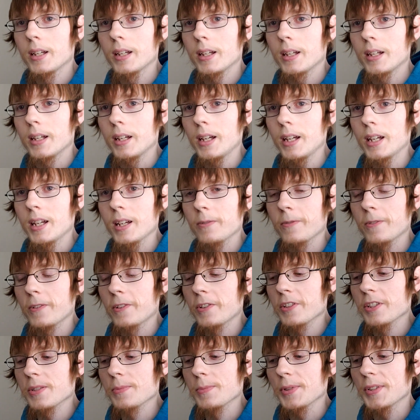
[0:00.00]
Hey
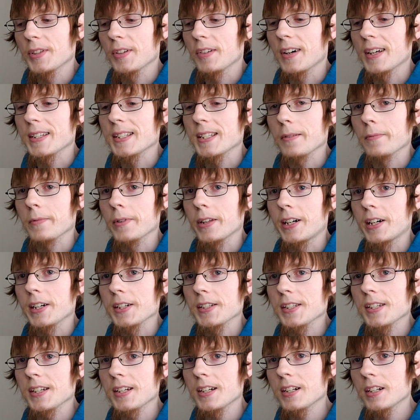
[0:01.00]
folks, Multiclassic
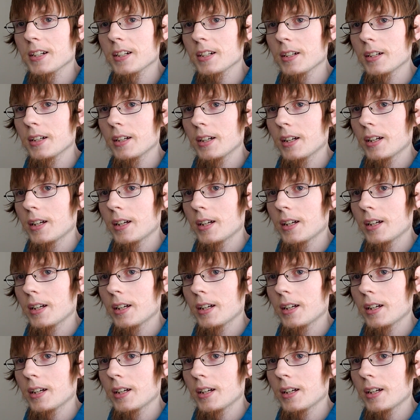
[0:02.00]
Vlogs here,